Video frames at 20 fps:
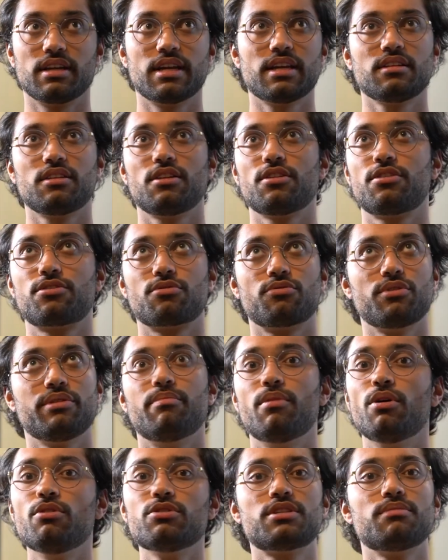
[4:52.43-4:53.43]
Get the 3
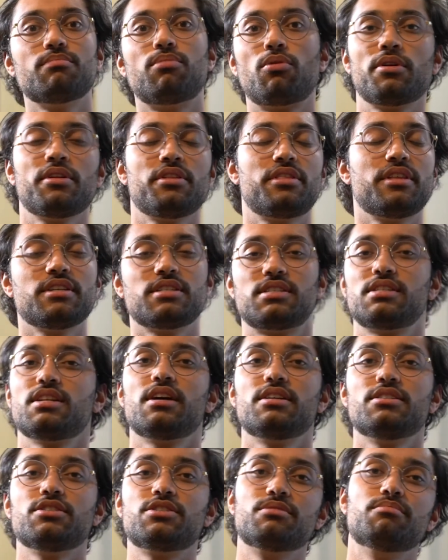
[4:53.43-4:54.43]
most important things
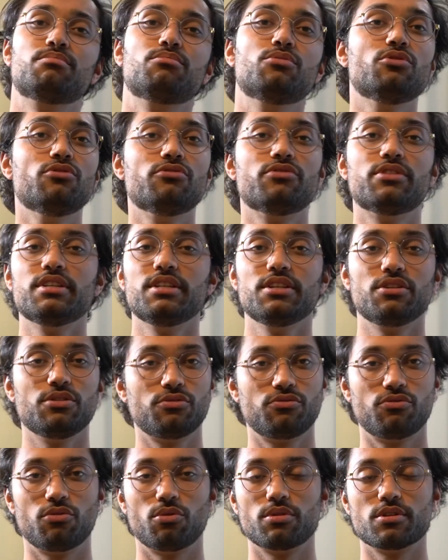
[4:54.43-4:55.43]
done to move the needle
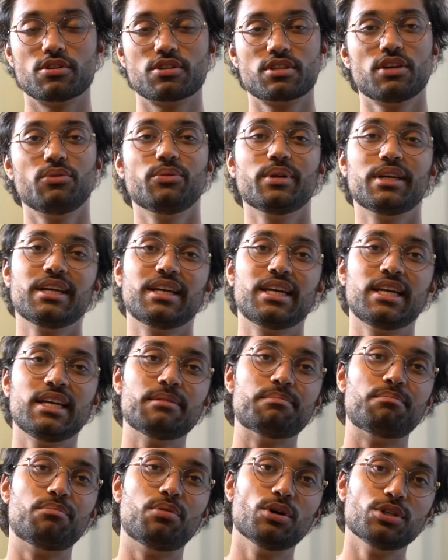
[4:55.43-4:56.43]
forward so that we can
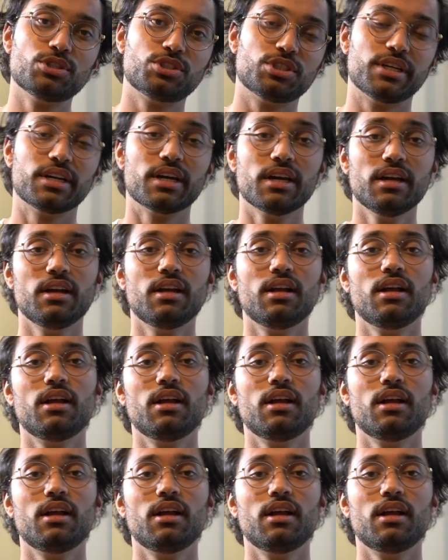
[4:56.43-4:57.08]
keep pushing